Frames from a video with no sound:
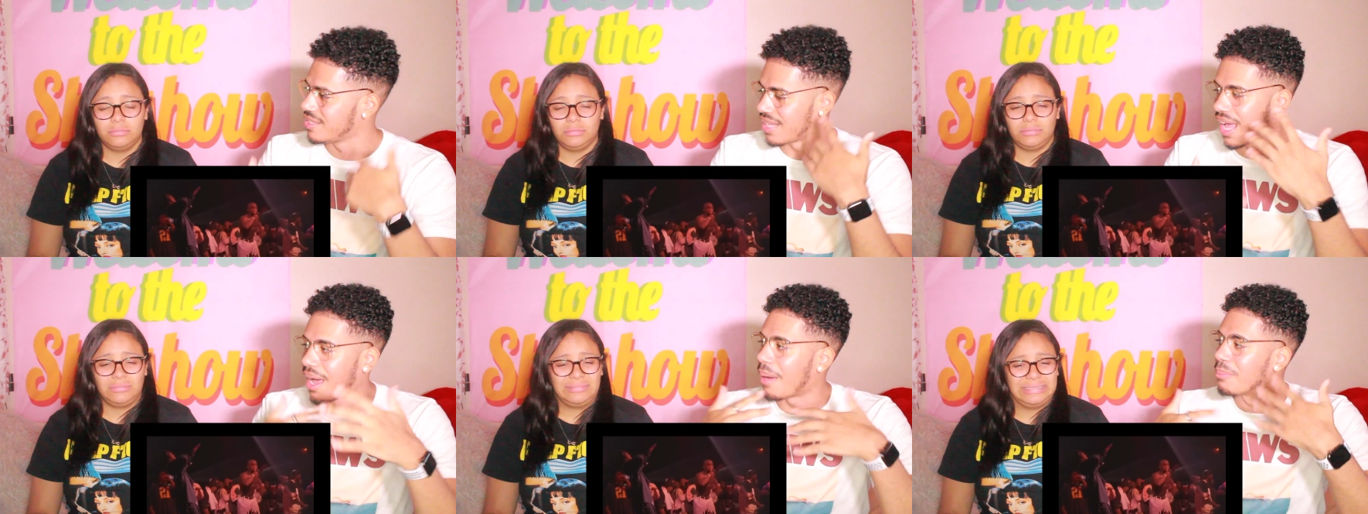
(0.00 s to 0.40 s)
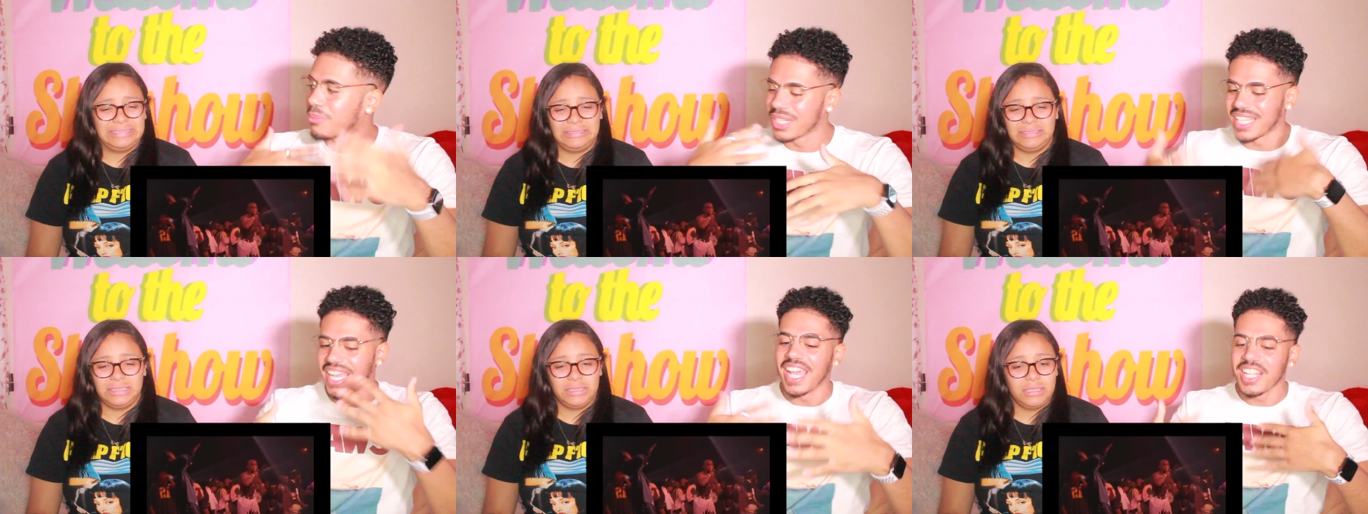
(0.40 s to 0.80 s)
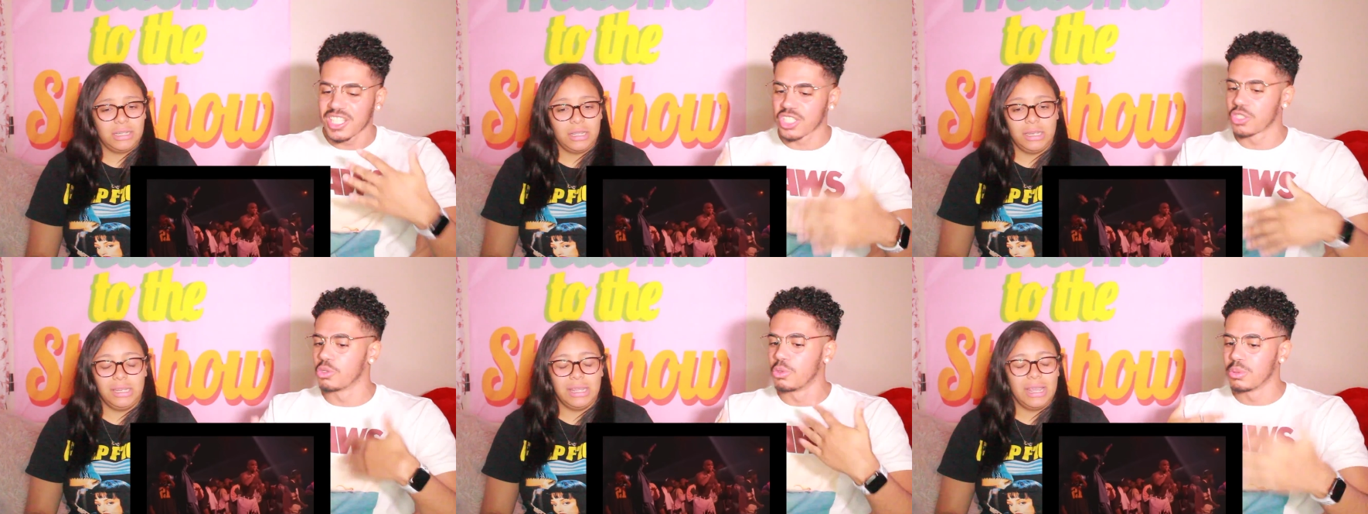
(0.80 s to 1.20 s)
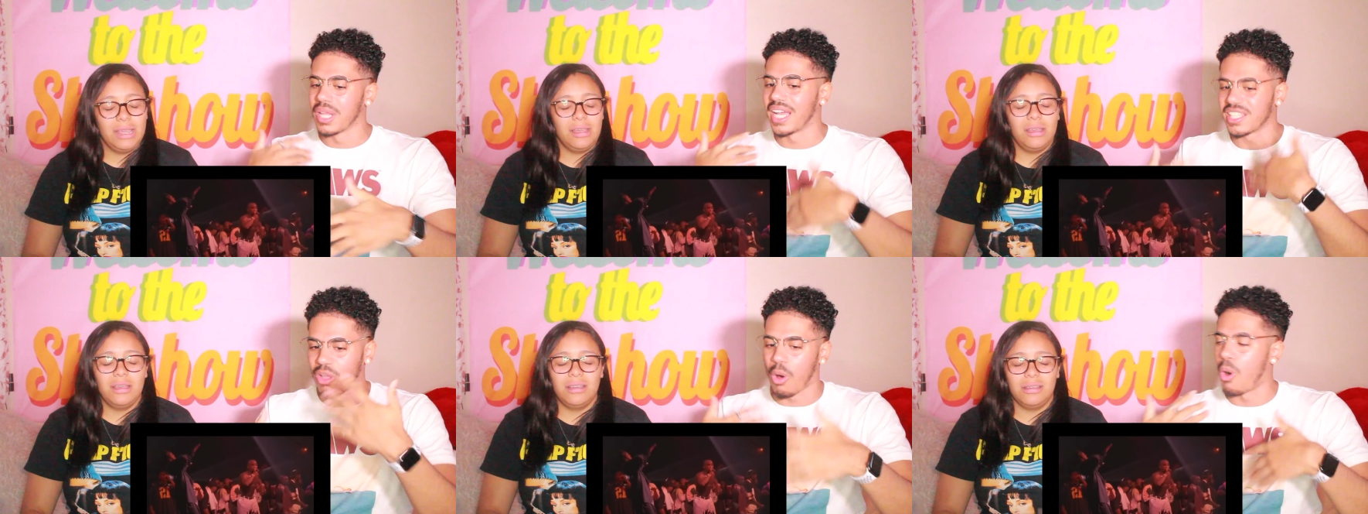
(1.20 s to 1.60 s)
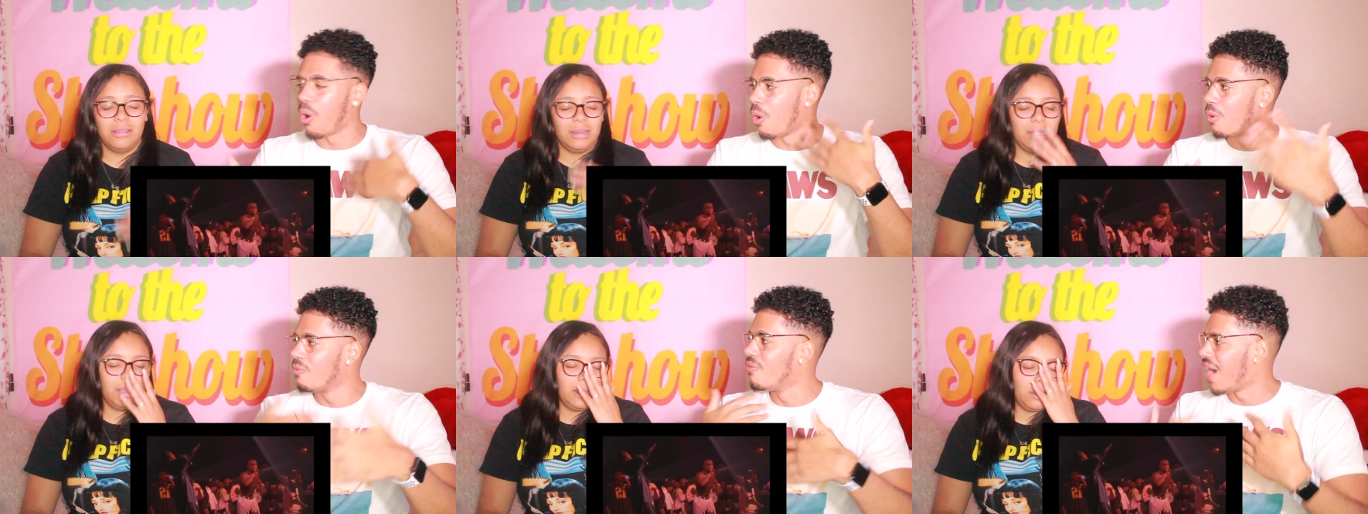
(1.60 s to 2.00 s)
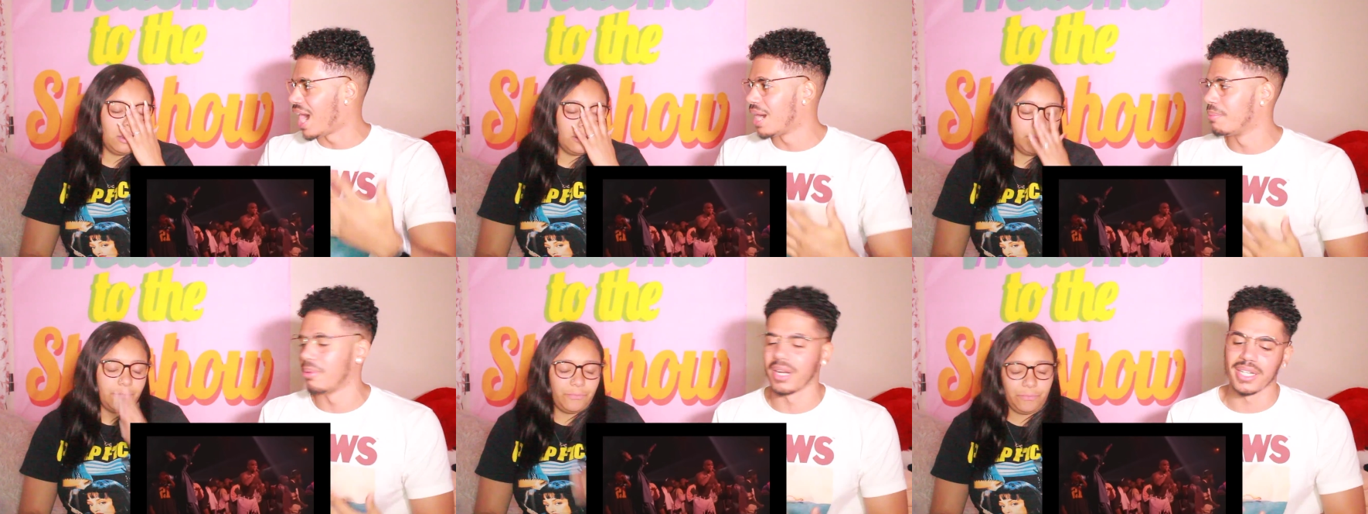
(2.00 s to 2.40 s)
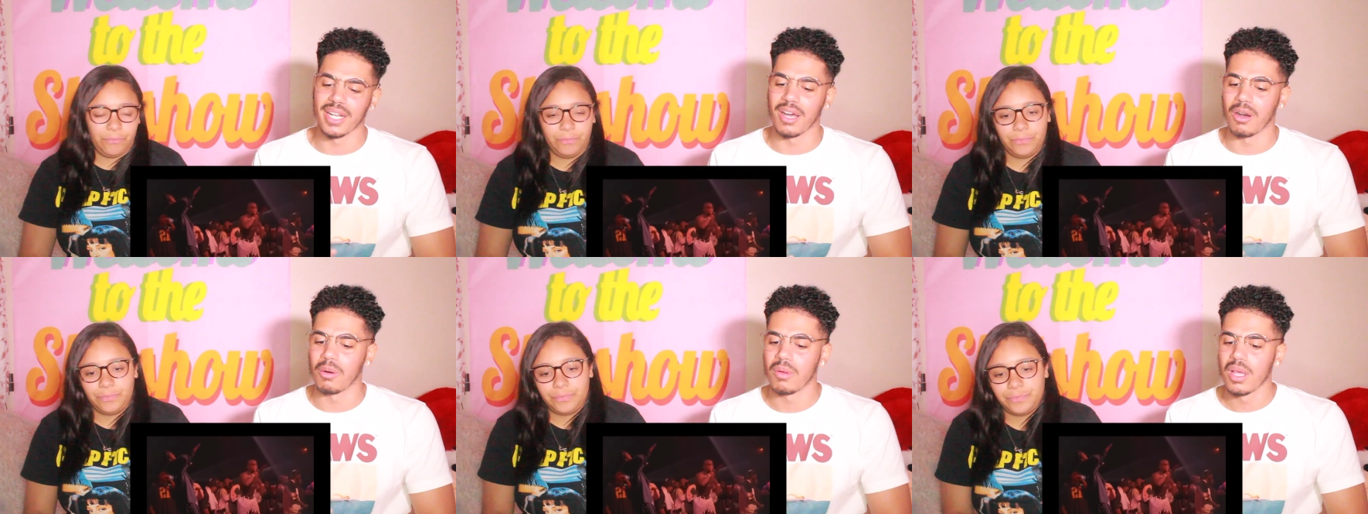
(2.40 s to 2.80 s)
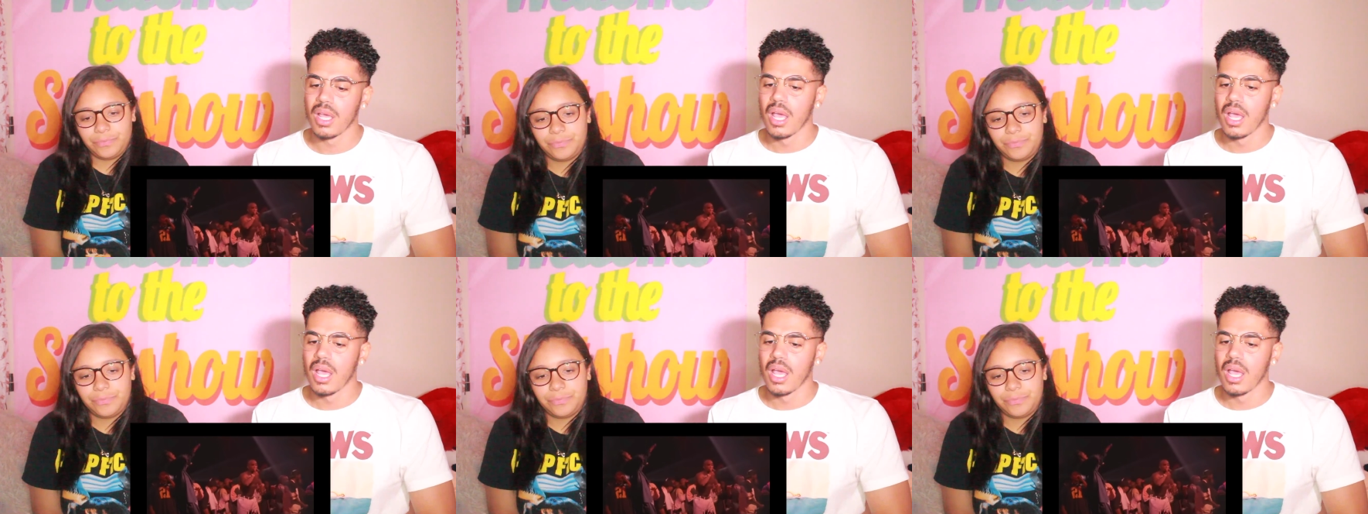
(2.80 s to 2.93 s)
Speaker 1: I'm really into yeah, like the whole like, vibe right now.